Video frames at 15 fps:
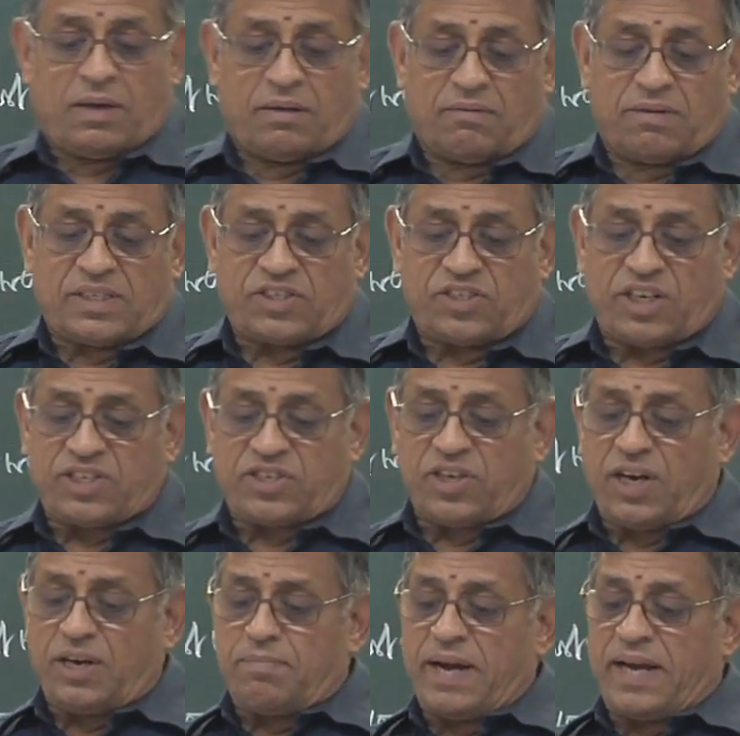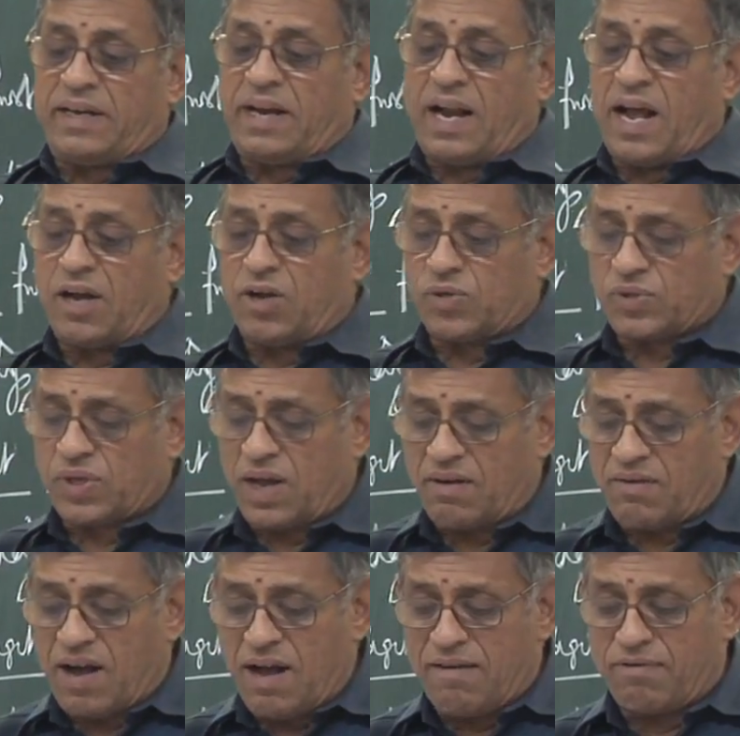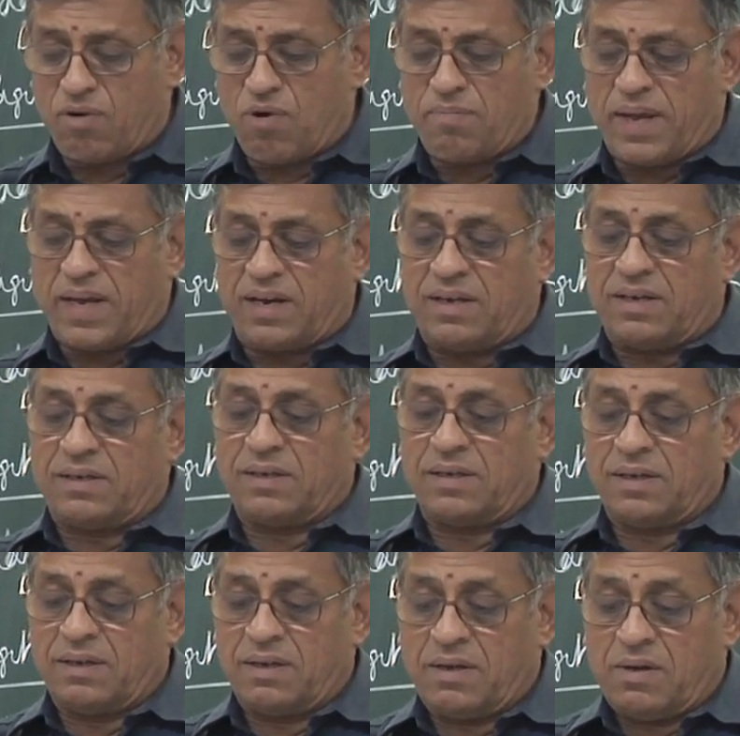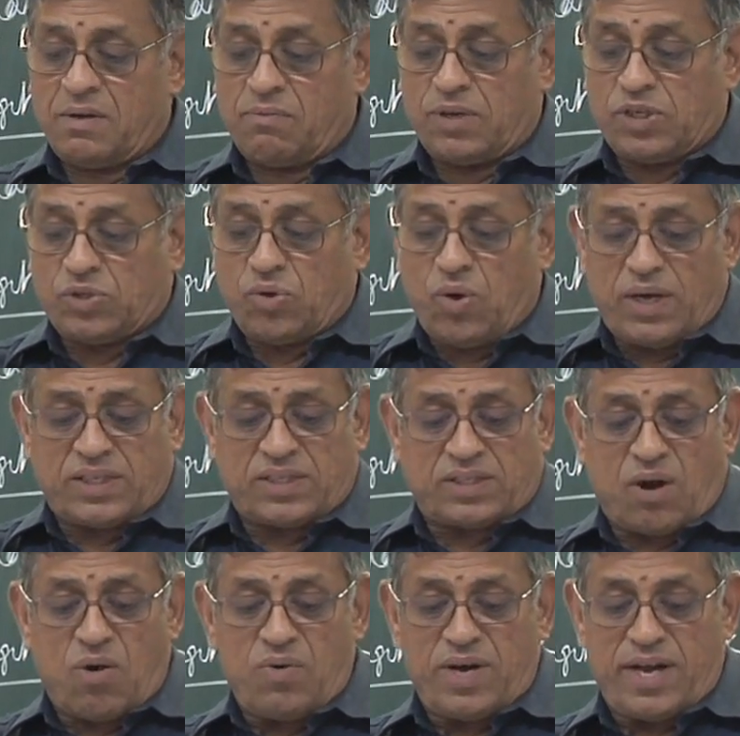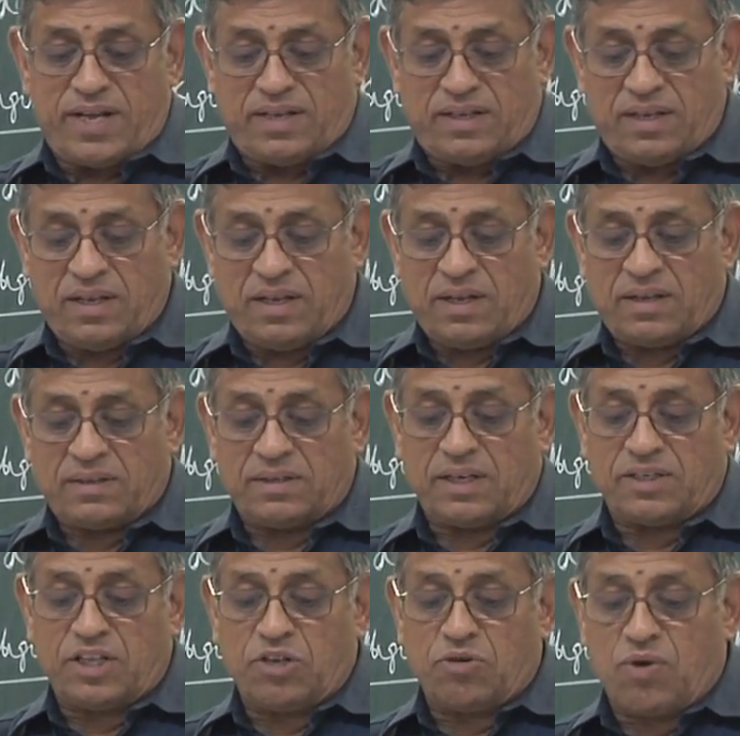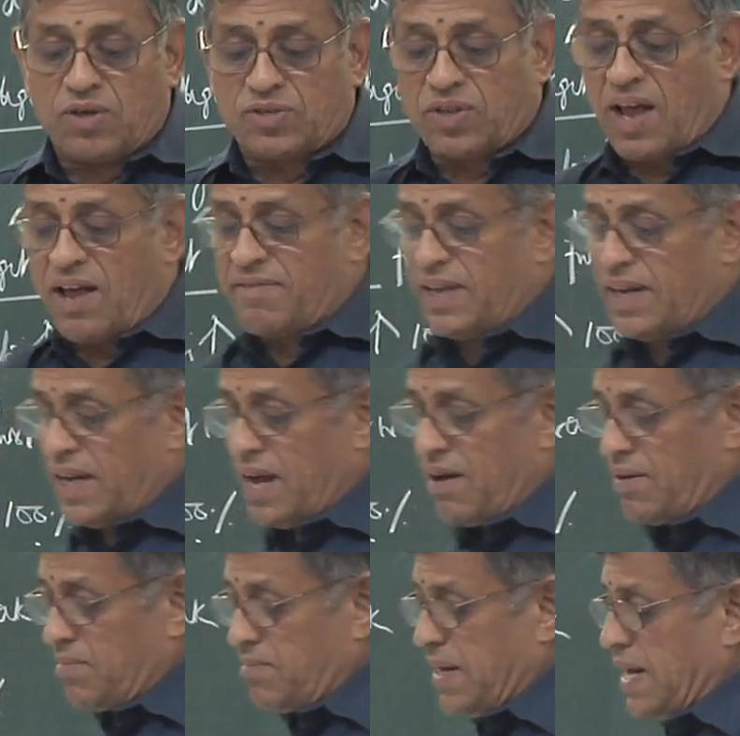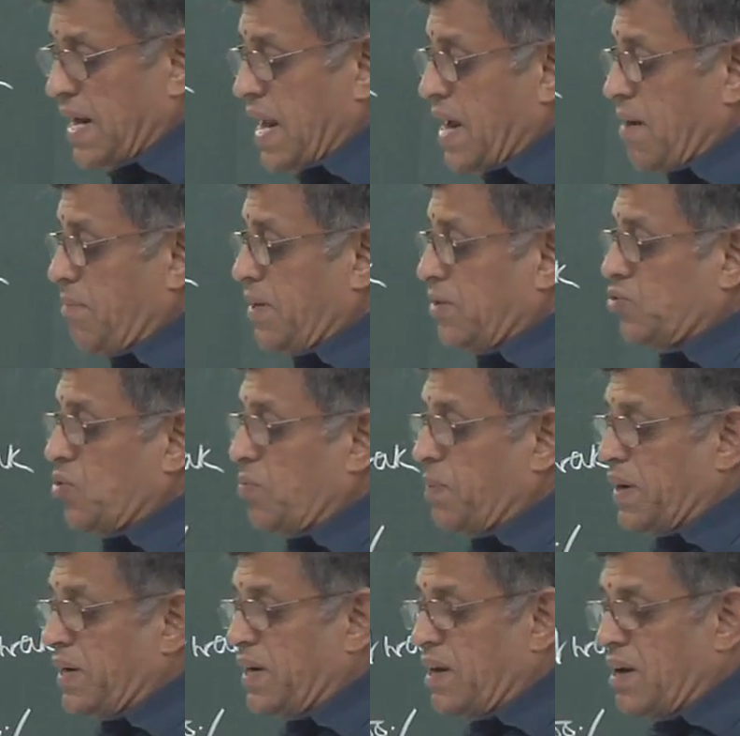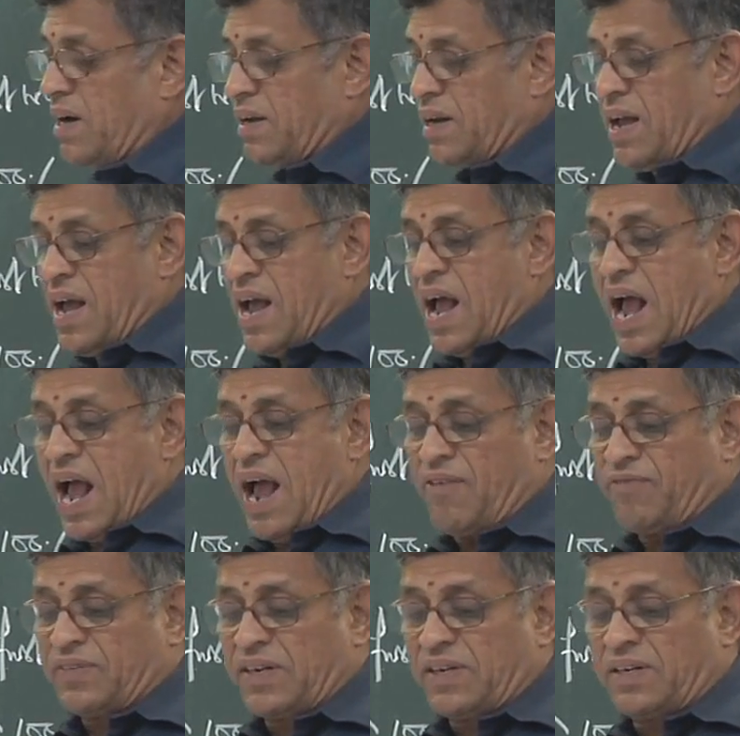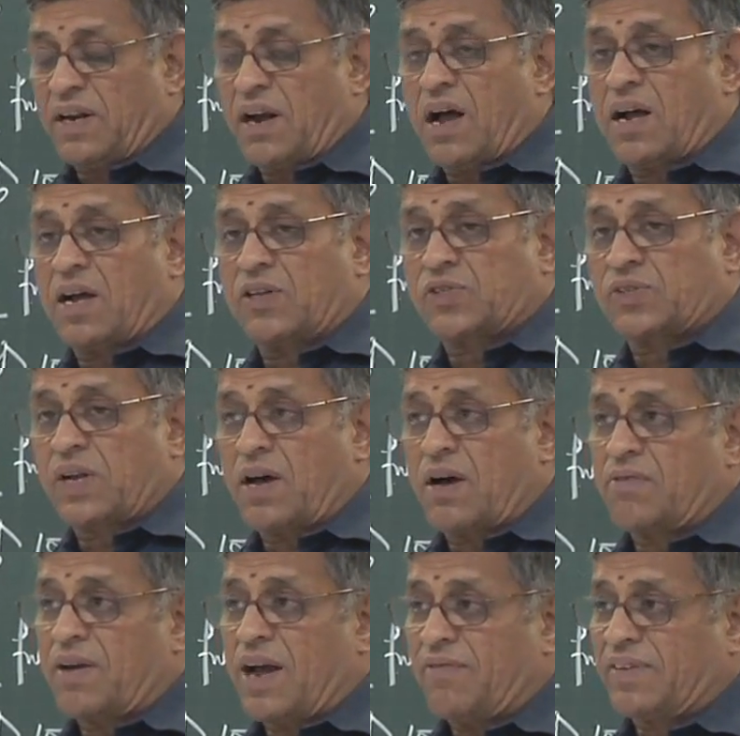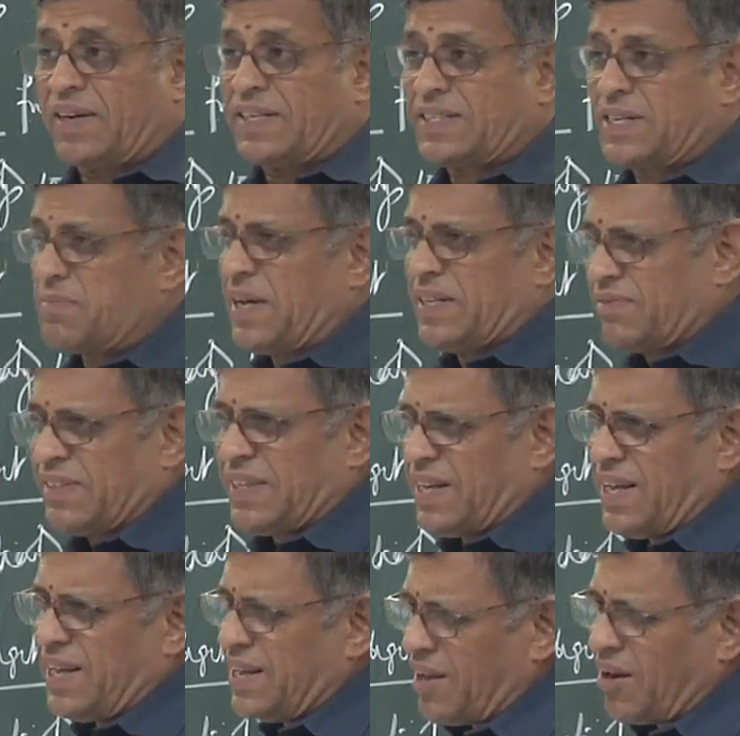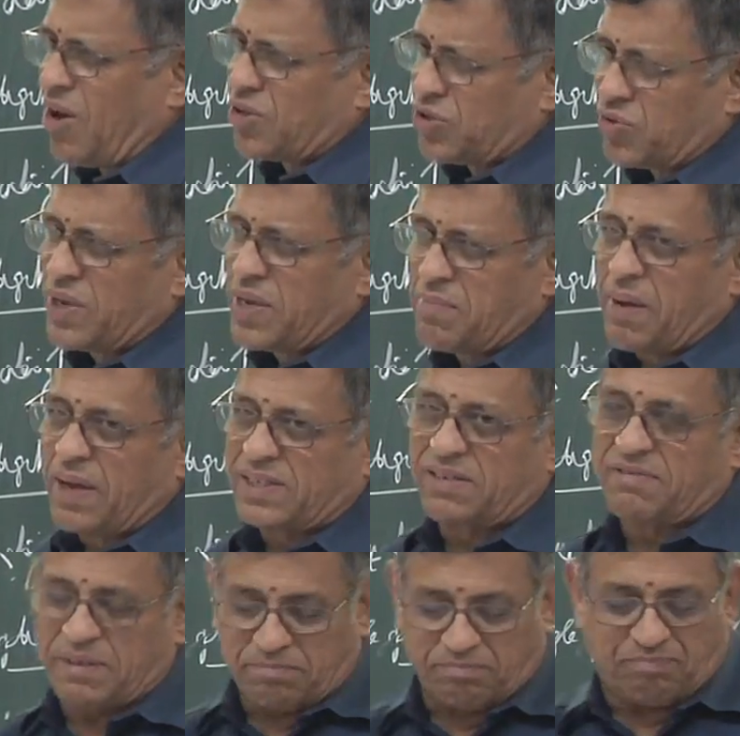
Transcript: was structured by Dragoslav Avromic was so astounding that the Yugoslavian government named super dinner after Dragoslav, after his demise. Within a year or so he passed away.